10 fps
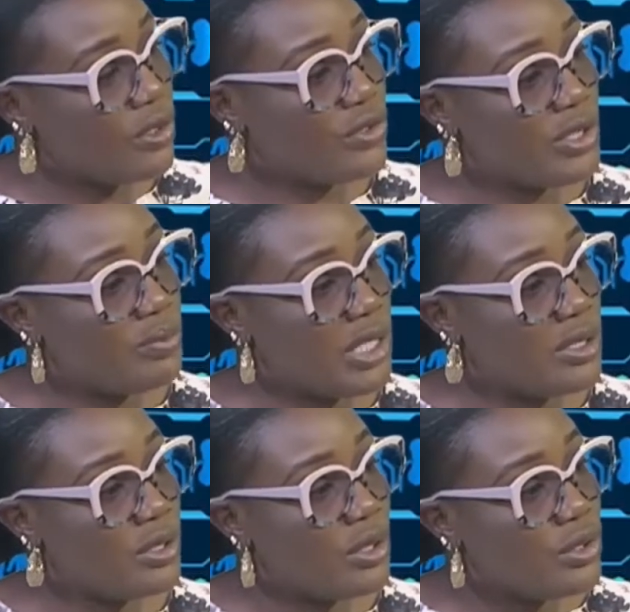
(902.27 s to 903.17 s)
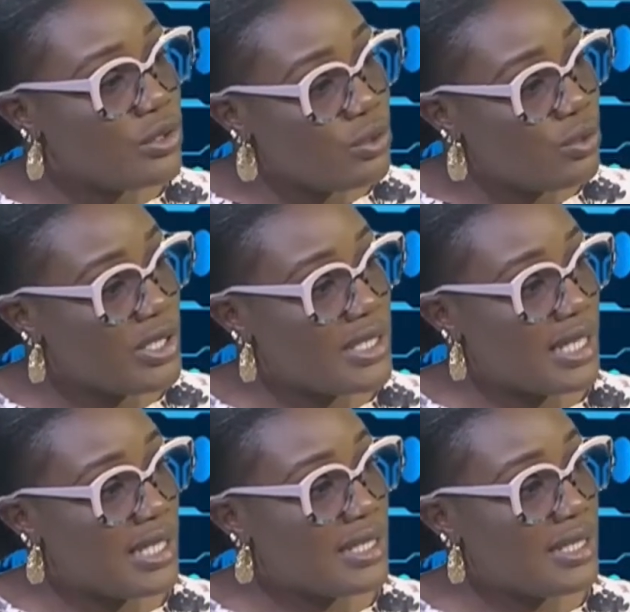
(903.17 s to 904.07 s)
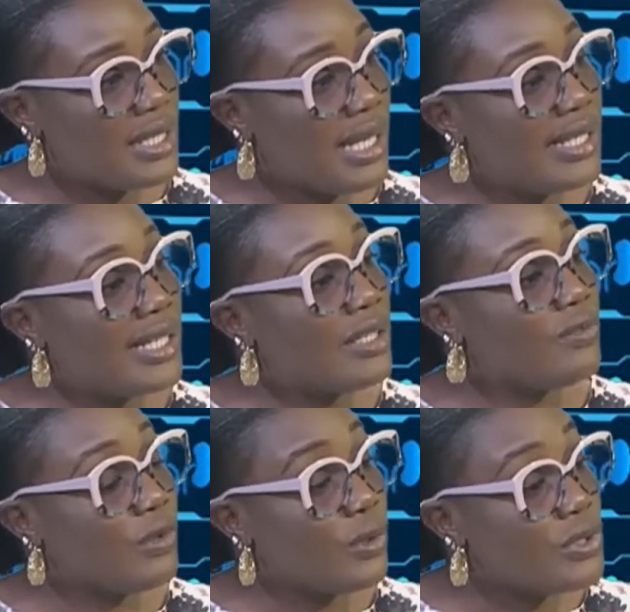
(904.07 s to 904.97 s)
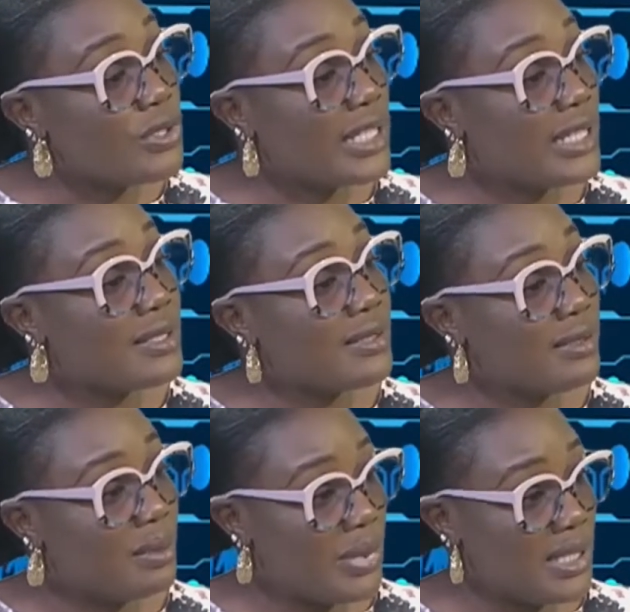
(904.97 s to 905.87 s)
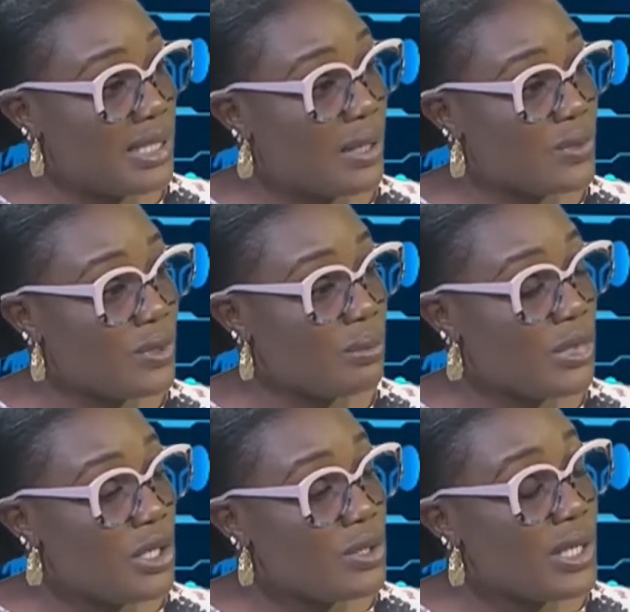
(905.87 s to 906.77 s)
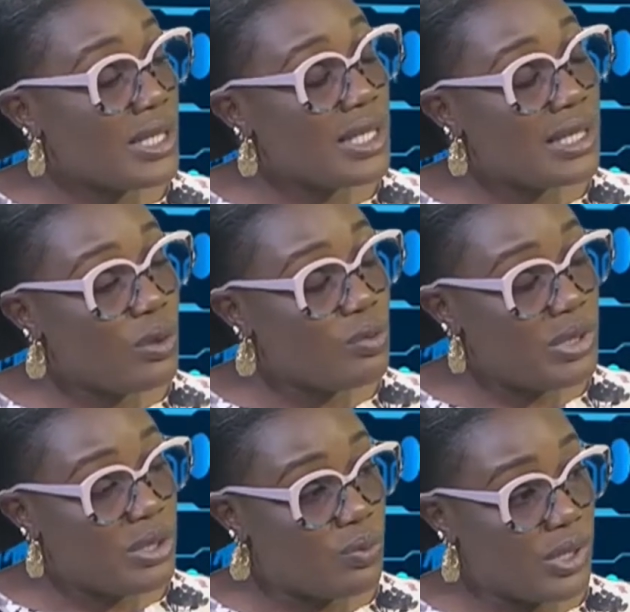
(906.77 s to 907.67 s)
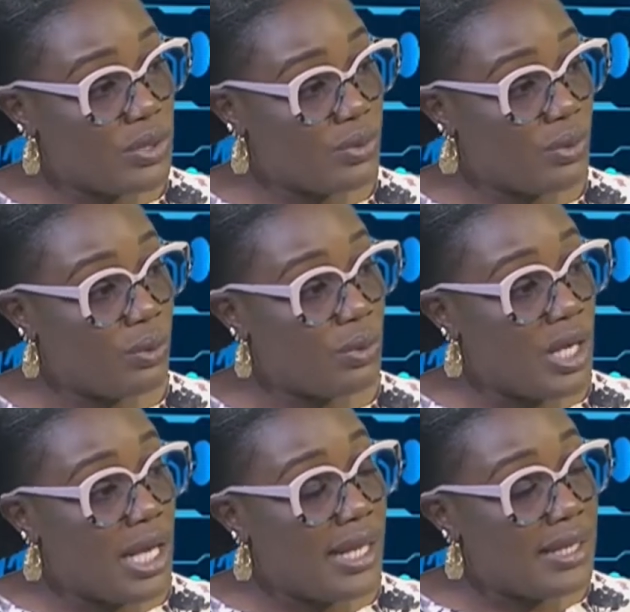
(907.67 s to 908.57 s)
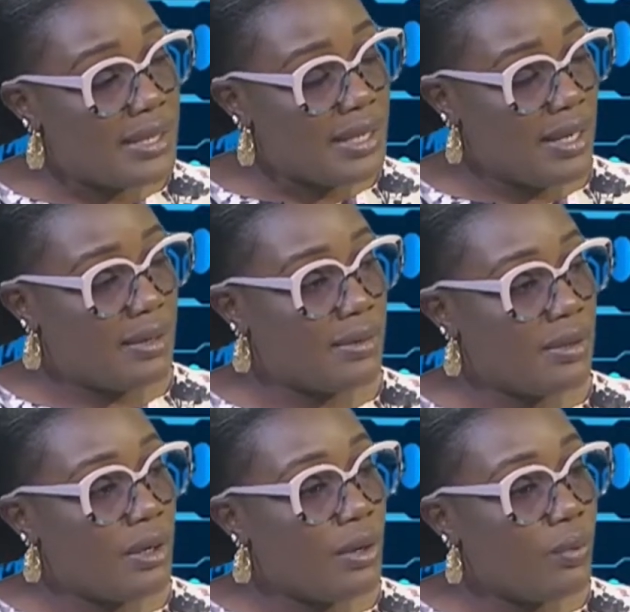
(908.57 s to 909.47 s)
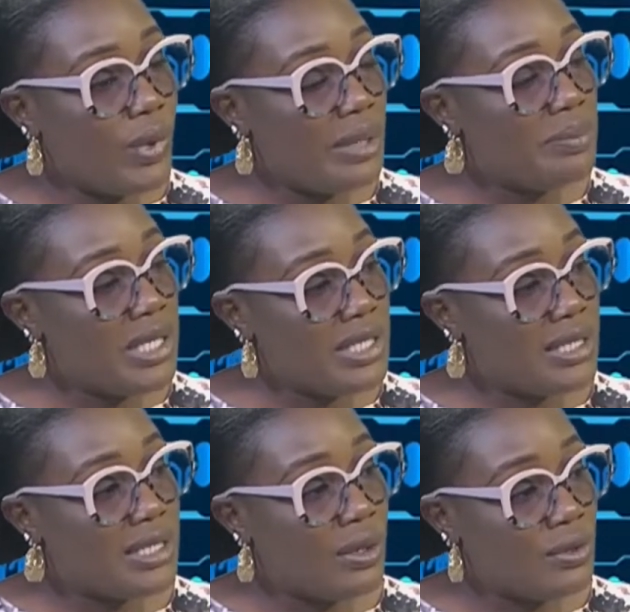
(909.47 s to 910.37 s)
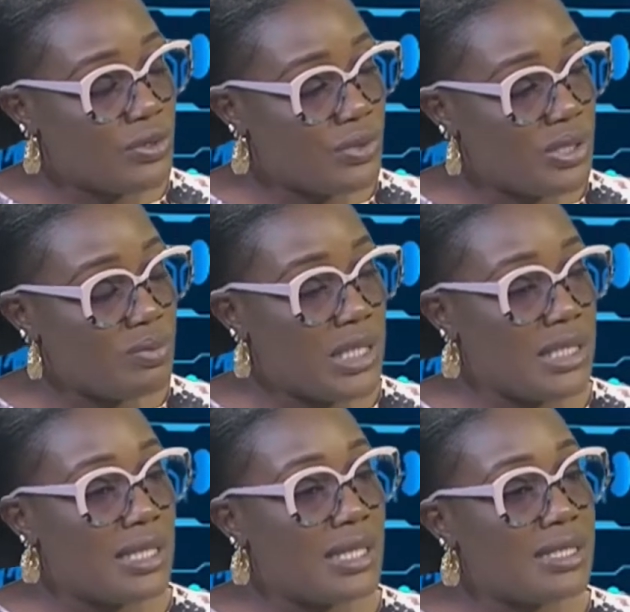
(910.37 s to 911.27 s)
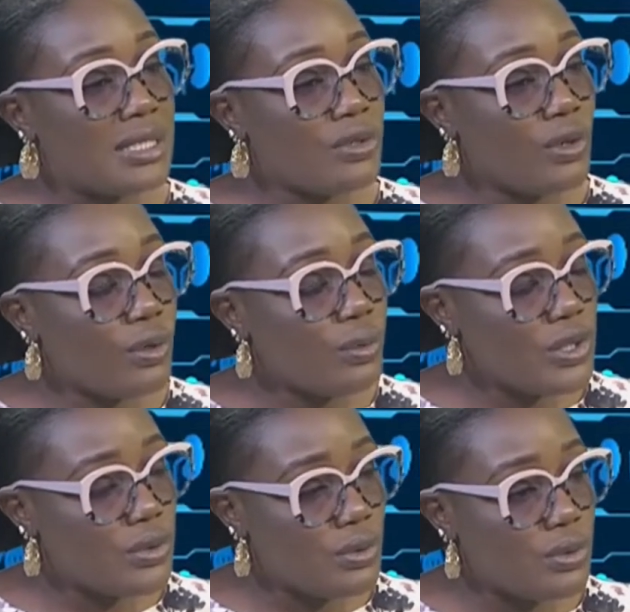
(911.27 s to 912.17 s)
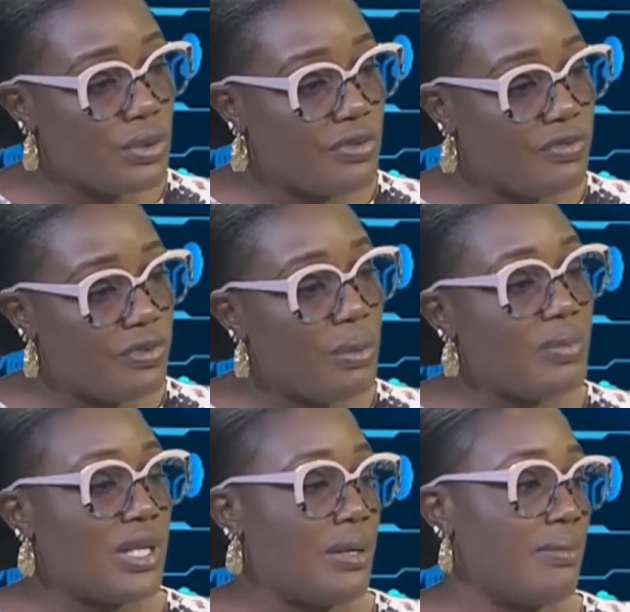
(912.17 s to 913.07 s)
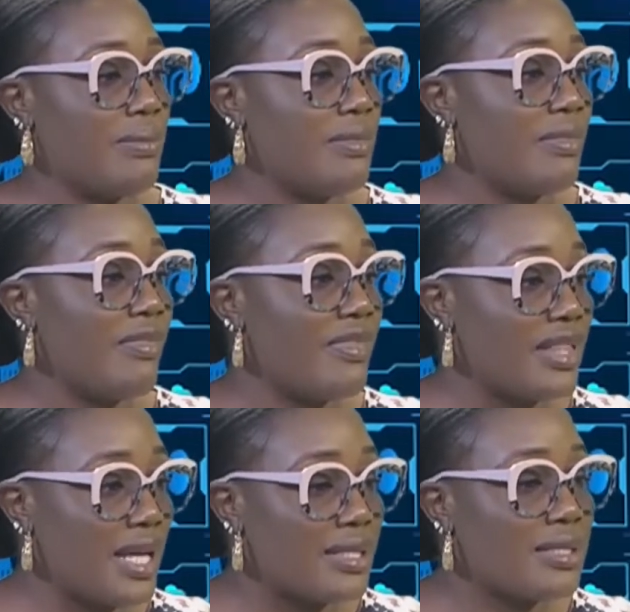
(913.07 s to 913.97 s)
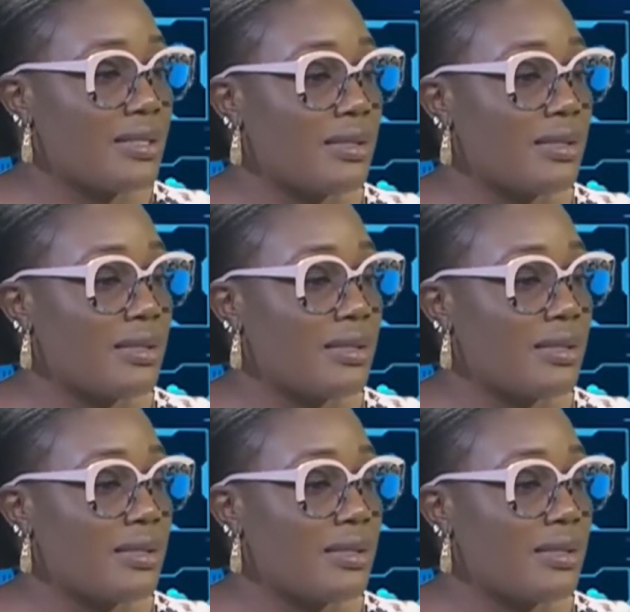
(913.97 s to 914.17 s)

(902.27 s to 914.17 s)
treatment towards that. and then for us to get the best outcome. So I think that would be the way to go. And then when patients are on treatment, it is always good to inform them that